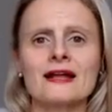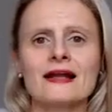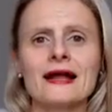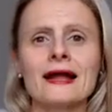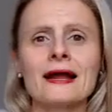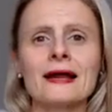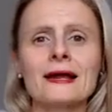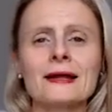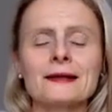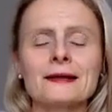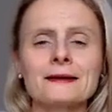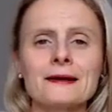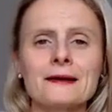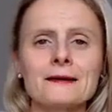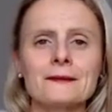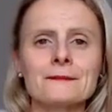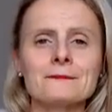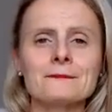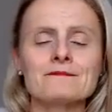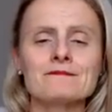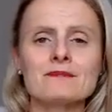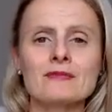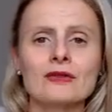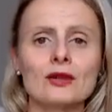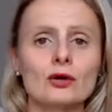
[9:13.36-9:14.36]
a
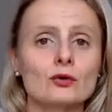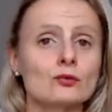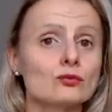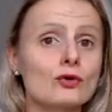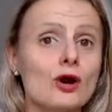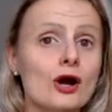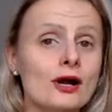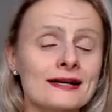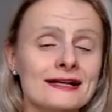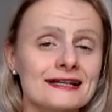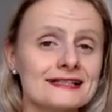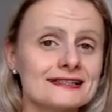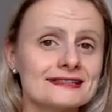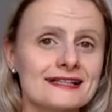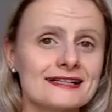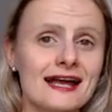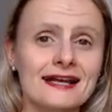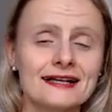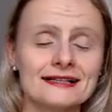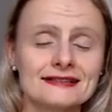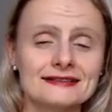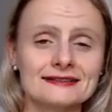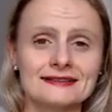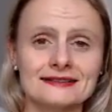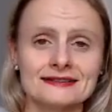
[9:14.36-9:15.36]
rocket
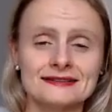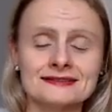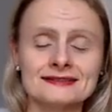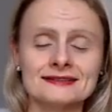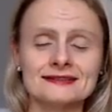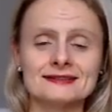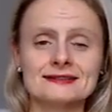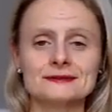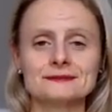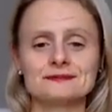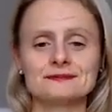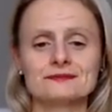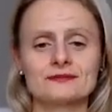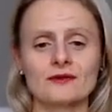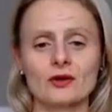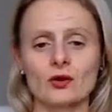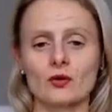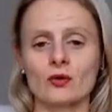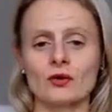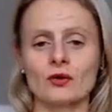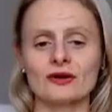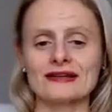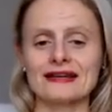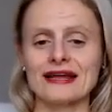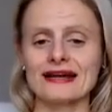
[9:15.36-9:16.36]
scientist
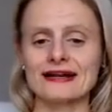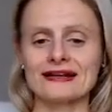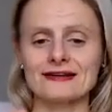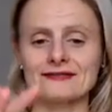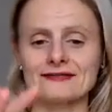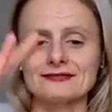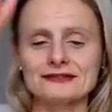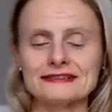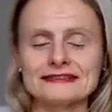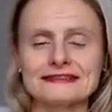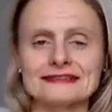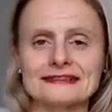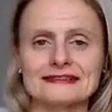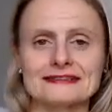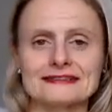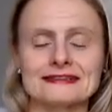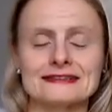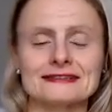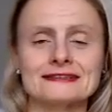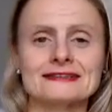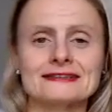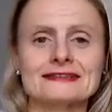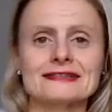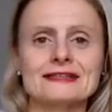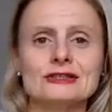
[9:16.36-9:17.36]
or like a
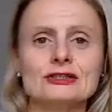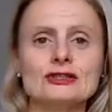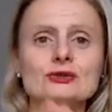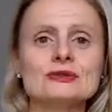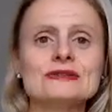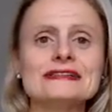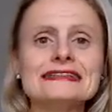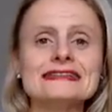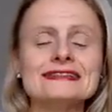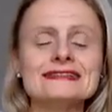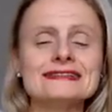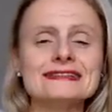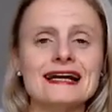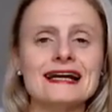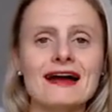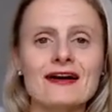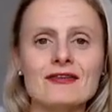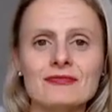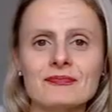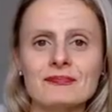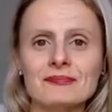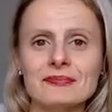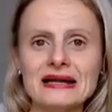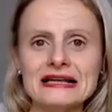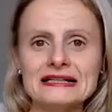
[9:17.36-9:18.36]
physicist, you need to
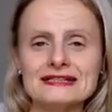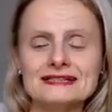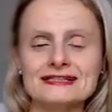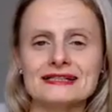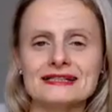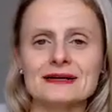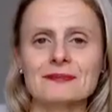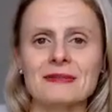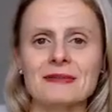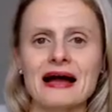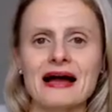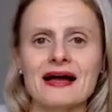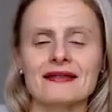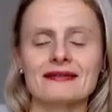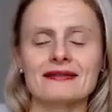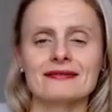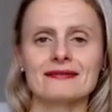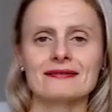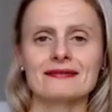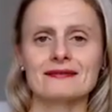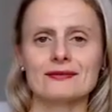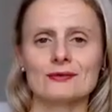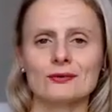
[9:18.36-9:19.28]
have basic math,